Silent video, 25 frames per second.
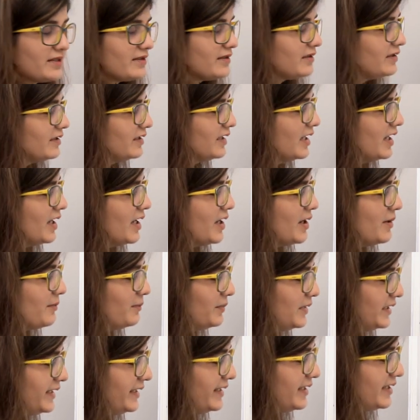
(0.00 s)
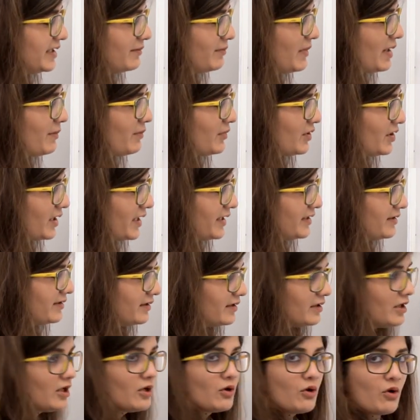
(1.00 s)
it, please memorize
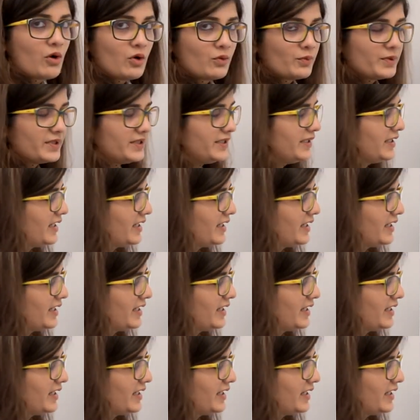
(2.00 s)
it along with the